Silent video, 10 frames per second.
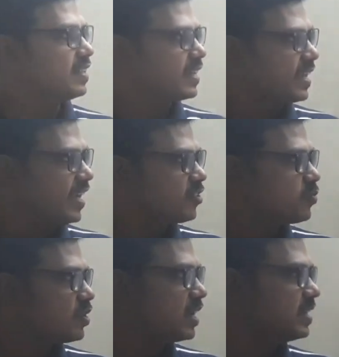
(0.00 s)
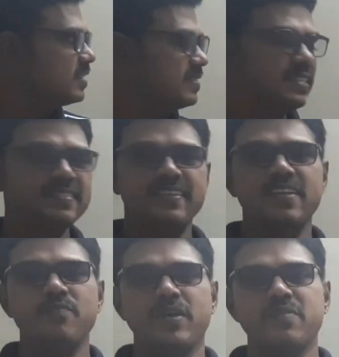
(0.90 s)
the cash book and receipts
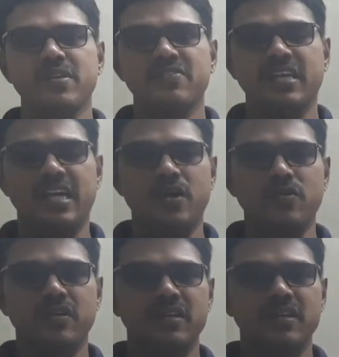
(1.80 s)
and payments account,